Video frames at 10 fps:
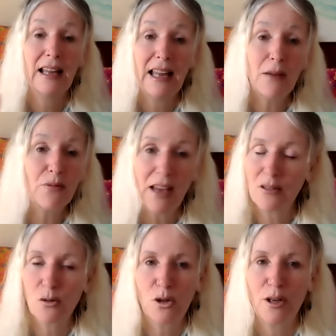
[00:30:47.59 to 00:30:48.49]
If
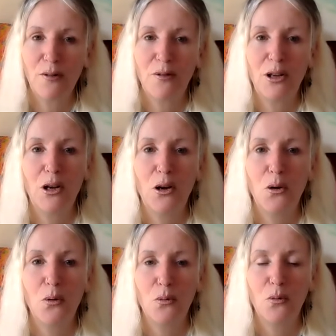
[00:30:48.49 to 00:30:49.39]
that's true for
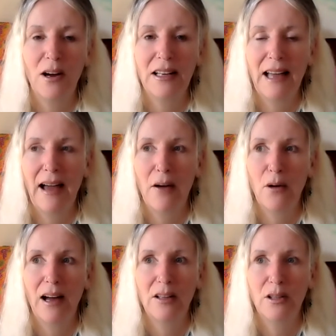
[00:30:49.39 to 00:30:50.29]
you right
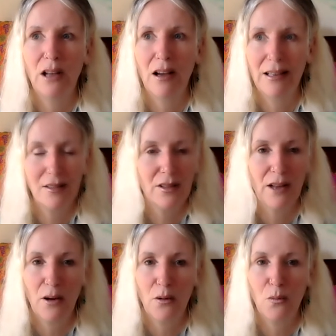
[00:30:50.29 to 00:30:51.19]
now and you'd like to
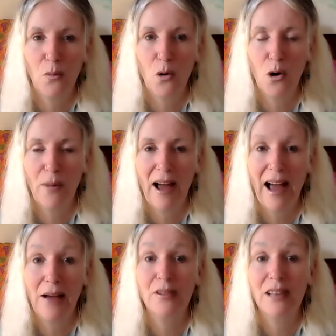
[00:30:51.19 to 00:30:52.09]
know more about
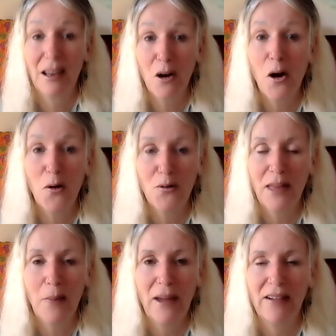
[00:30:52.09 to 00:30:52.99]
how to get off
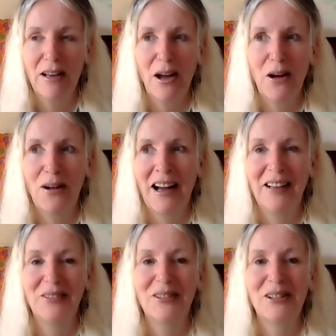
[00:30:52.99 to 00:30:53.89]
that
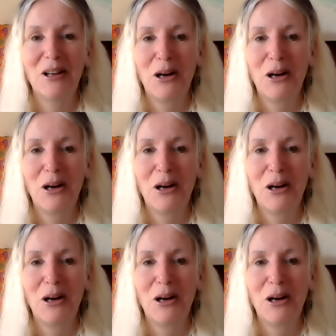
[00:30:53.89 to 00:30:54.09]
merry-go-round,